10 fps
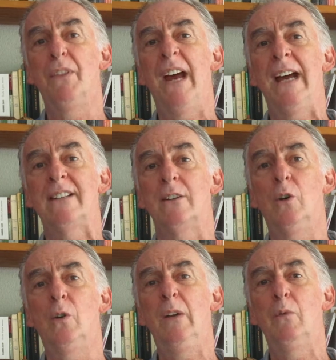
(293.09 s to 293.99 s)
that
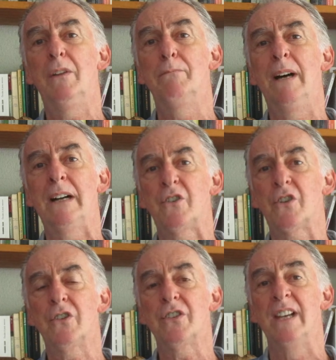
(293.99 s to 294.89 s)
only with
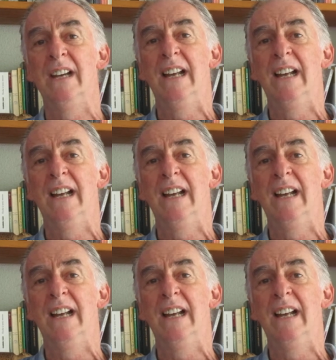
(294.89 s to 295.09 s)
marches